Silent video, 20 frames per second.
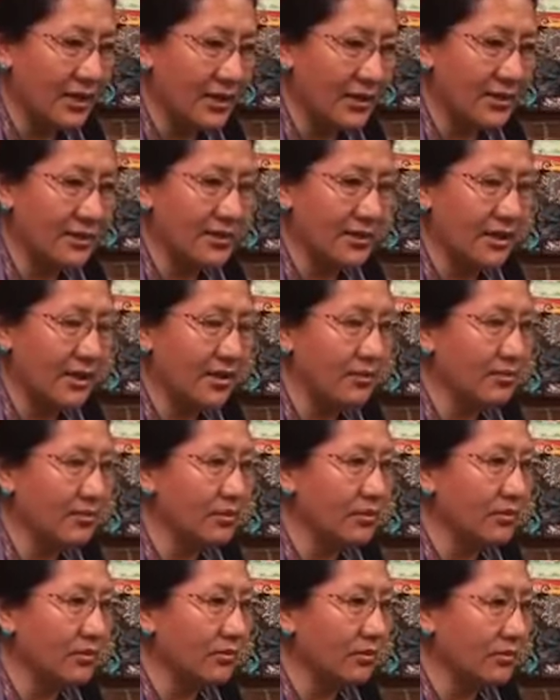
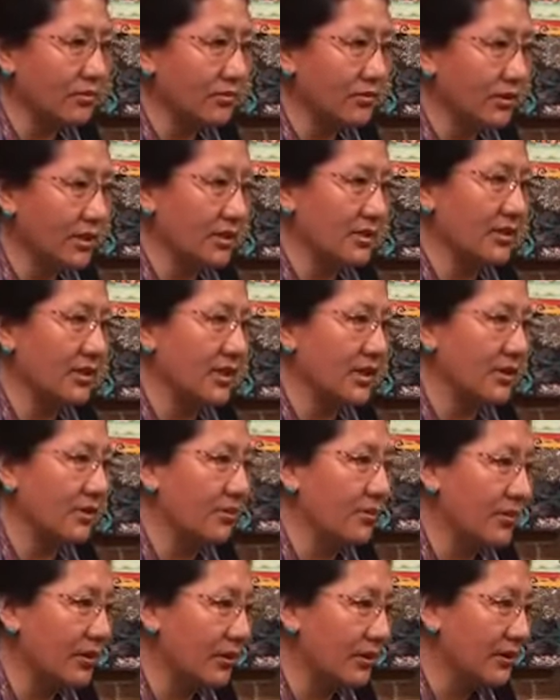unstable, this kind
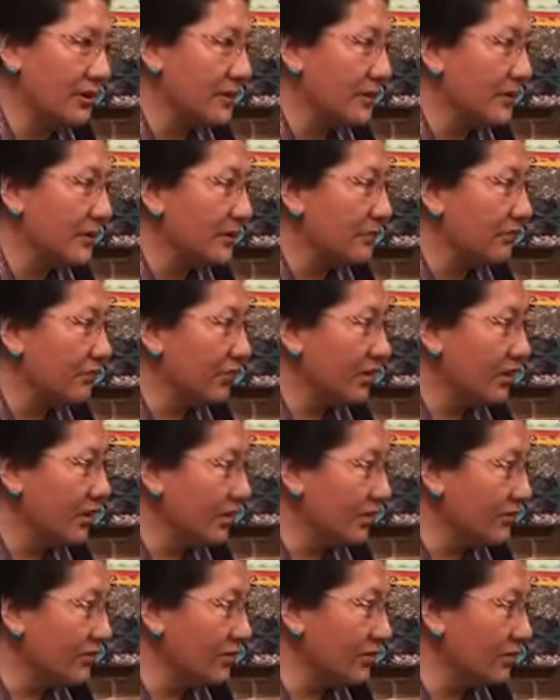of thing,
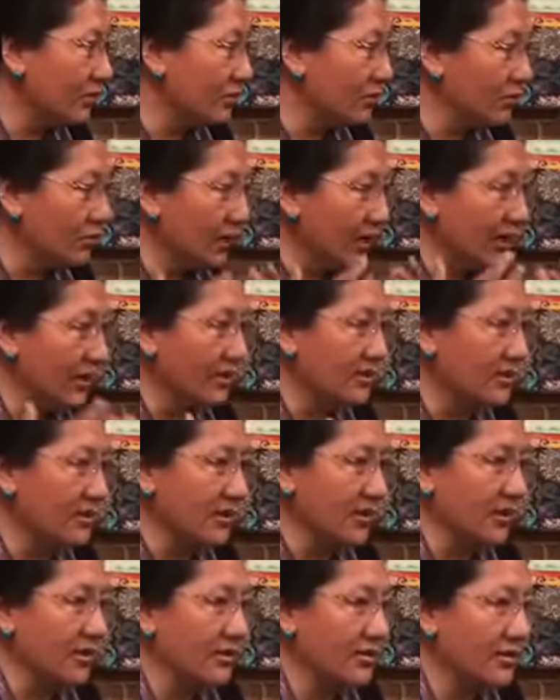if the lung
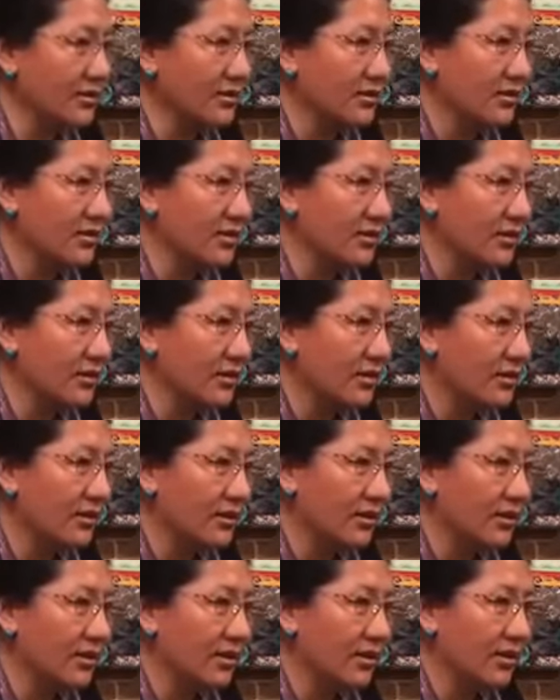excess,
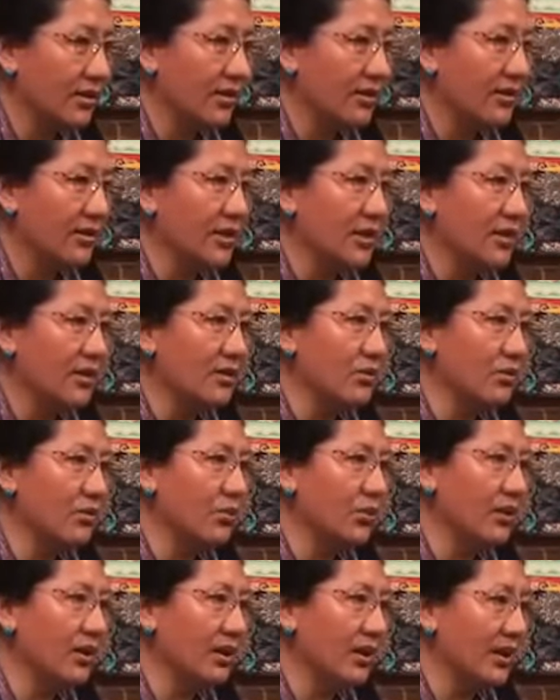then
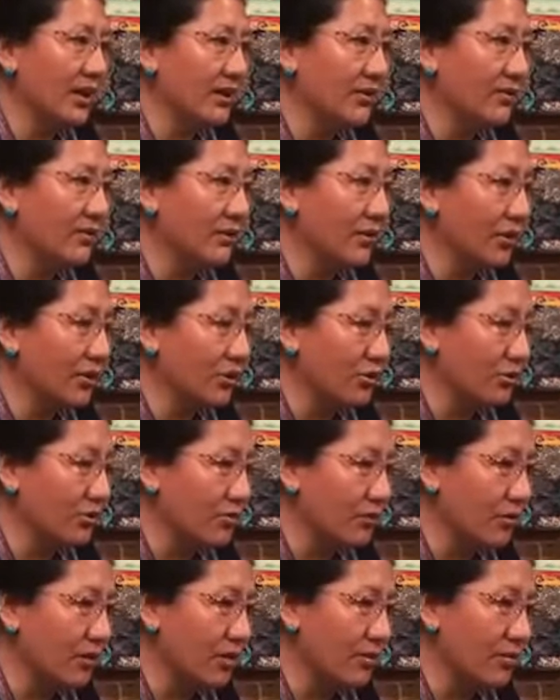we have a lot of
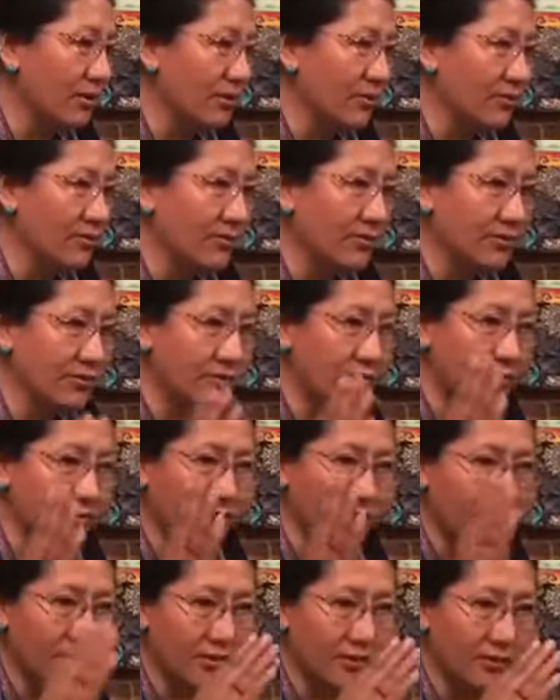problems.
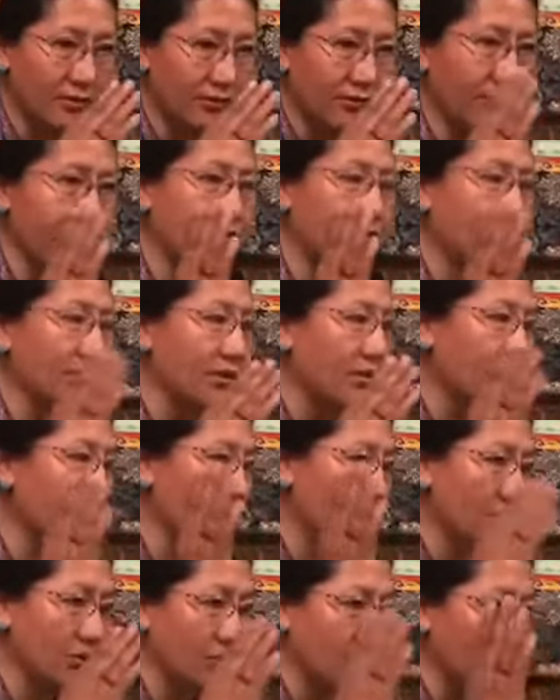First thing we
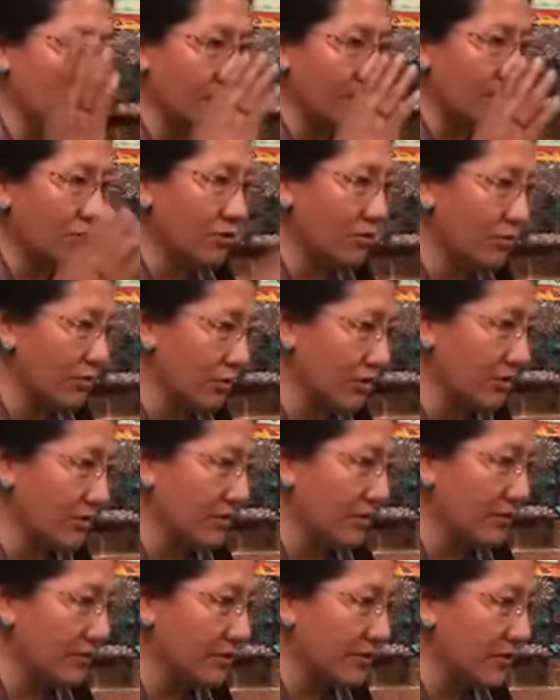show the mental
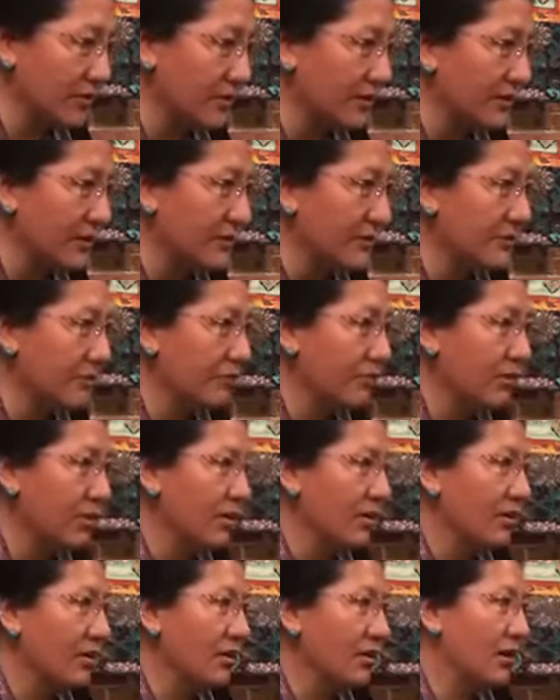problems.
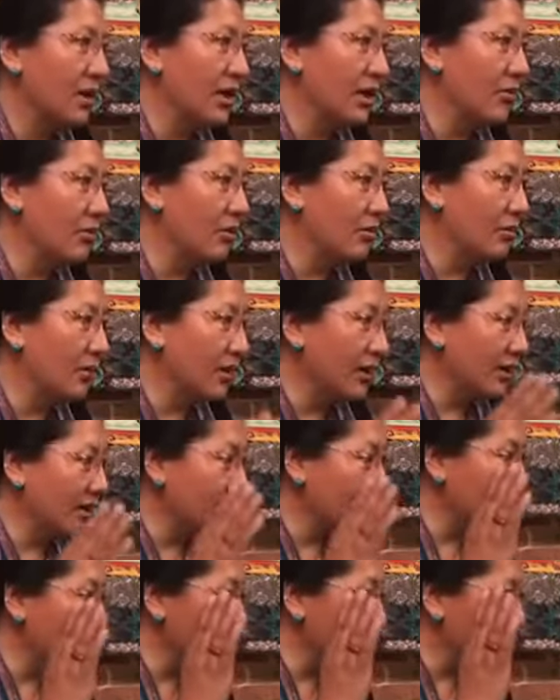Our mind
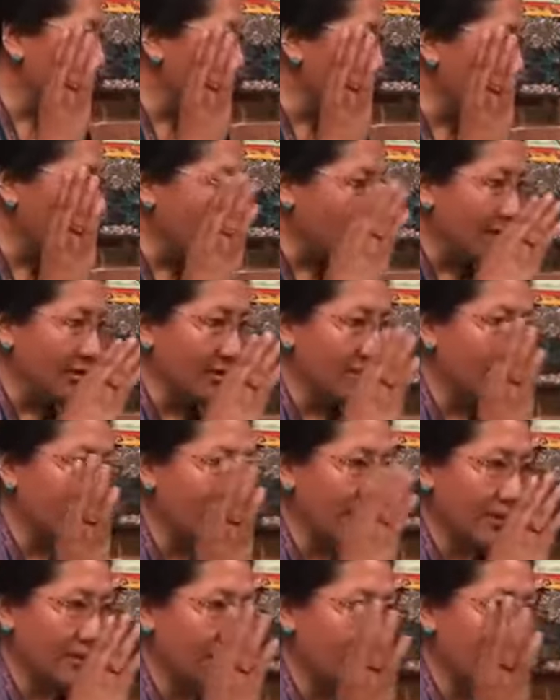is so
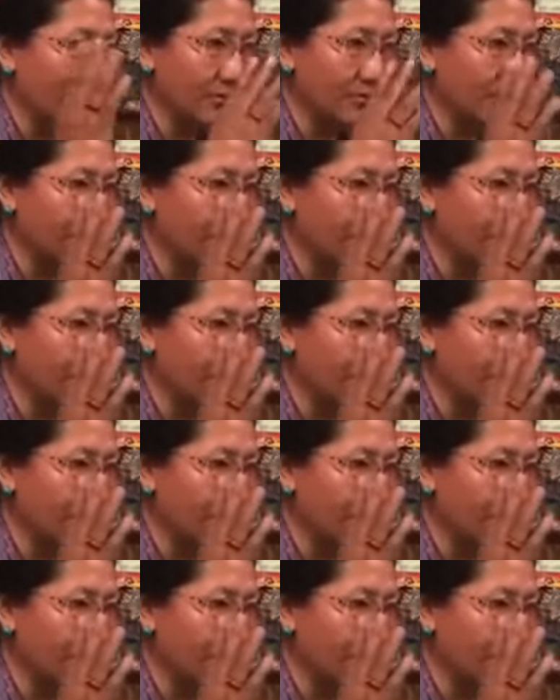unstable.